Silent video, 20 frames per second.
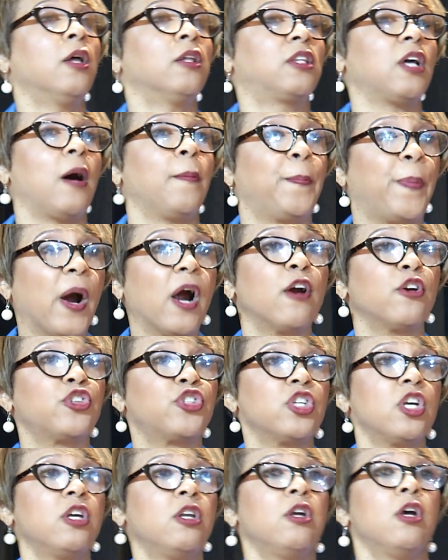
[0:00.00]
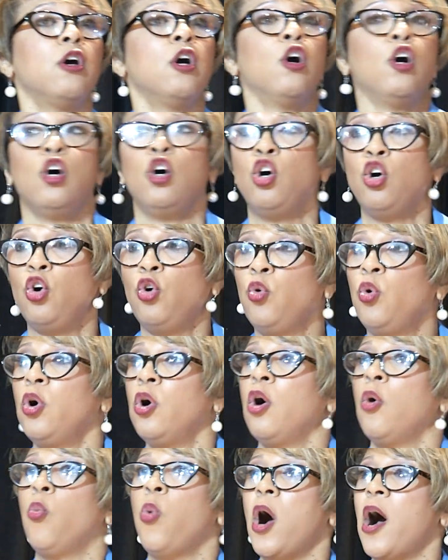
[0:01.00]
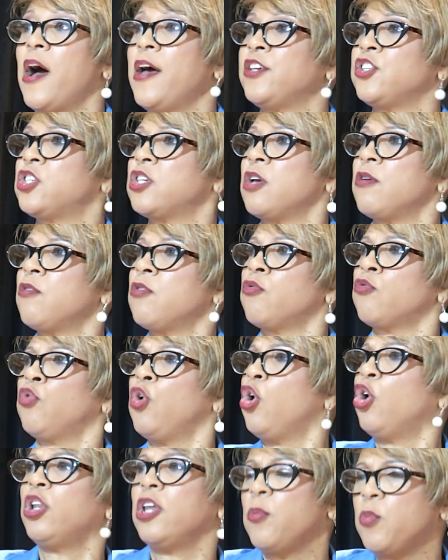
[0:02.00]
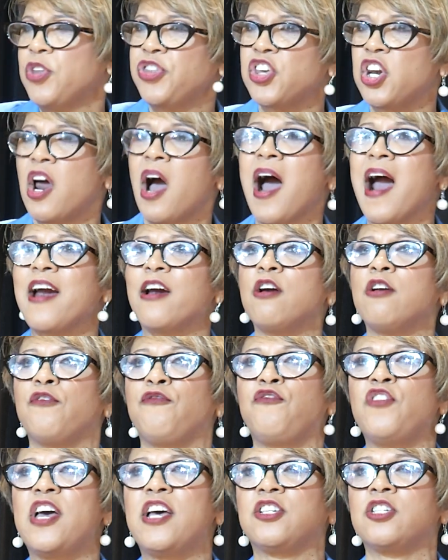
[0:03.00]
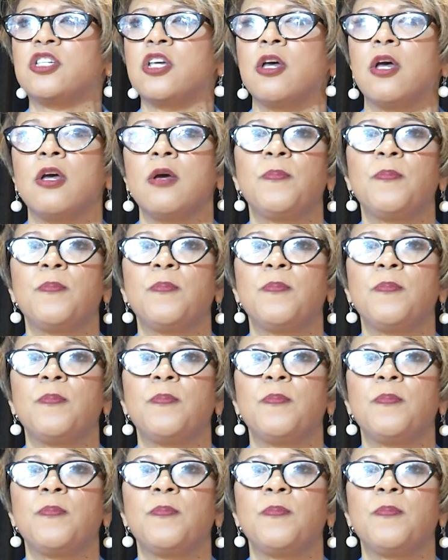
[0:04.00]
the person who was ruling with an iron fist,